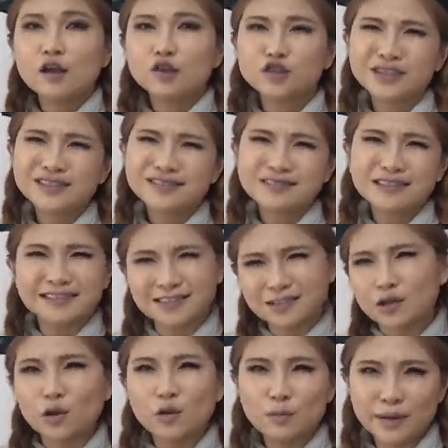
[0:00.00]
Just a
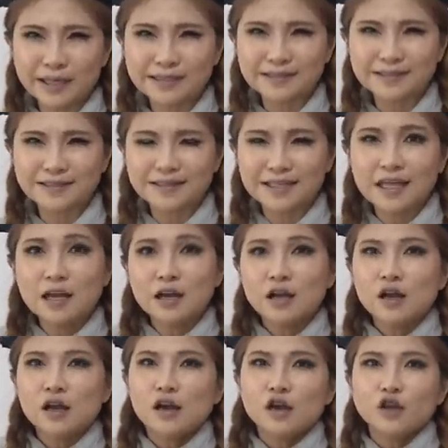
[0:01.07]
slow mix.
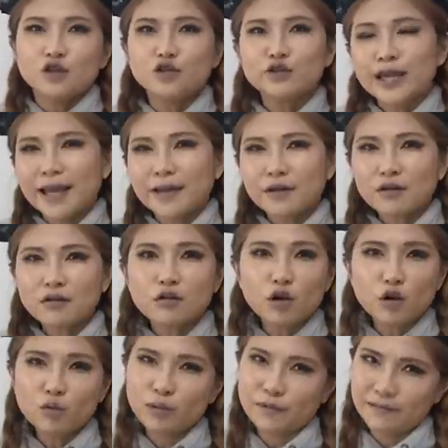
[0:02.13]
You cannot
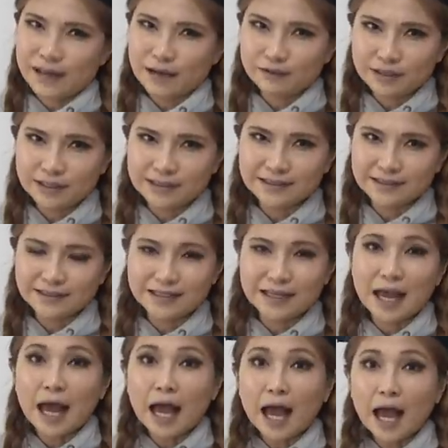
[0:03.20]
go without
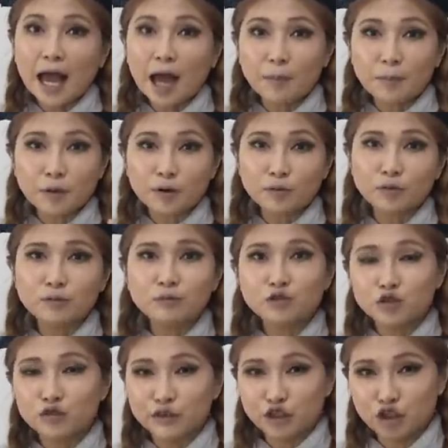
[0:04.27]
this. Upper room
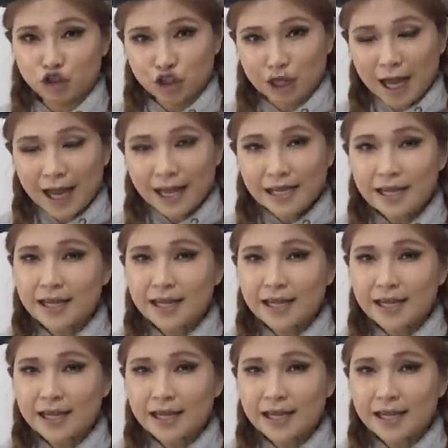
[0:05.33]
UVGI